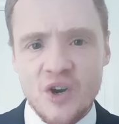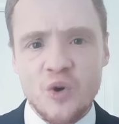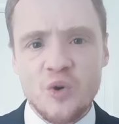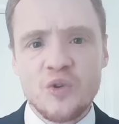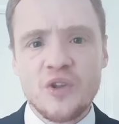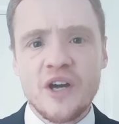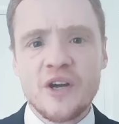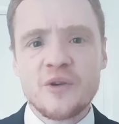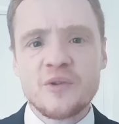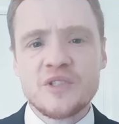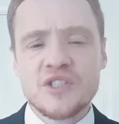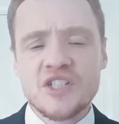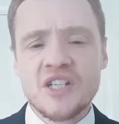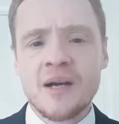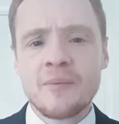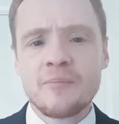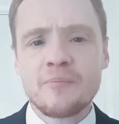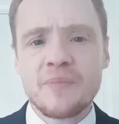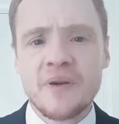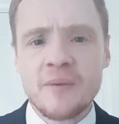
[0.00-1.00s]
Although
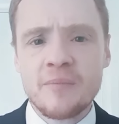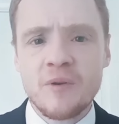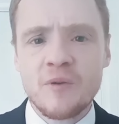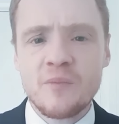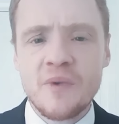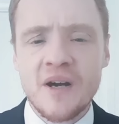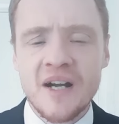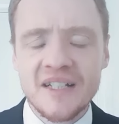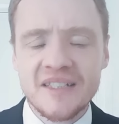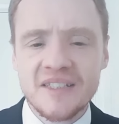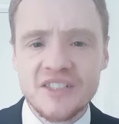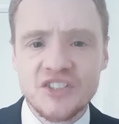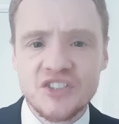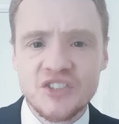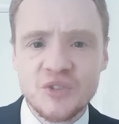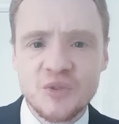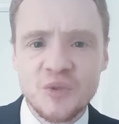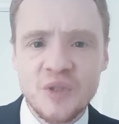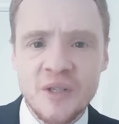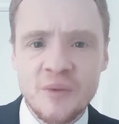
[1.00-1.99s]
some people might
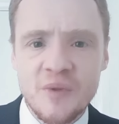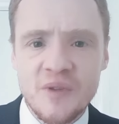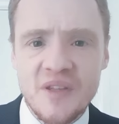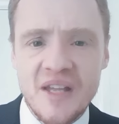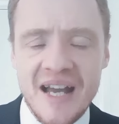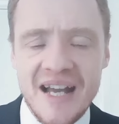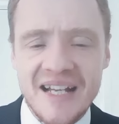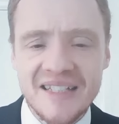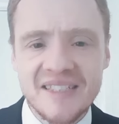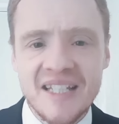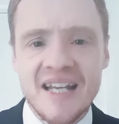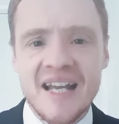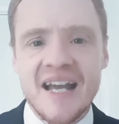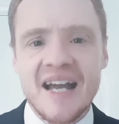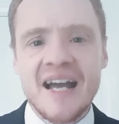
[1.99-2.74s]
disagree with that,